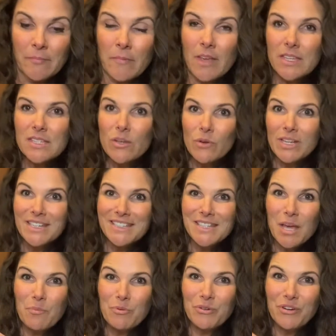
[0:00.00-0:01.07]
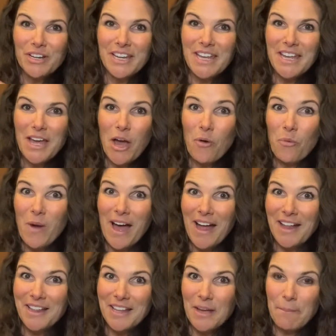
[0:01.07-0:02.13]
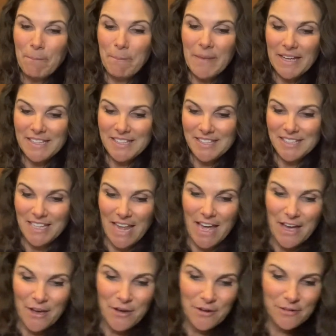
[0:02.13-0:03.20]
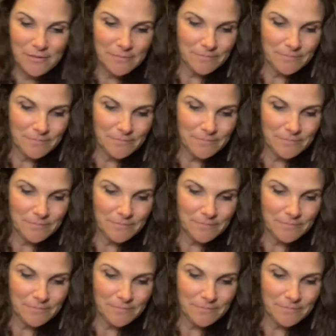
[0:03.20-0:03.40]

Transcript: So it is pretty well mixed now.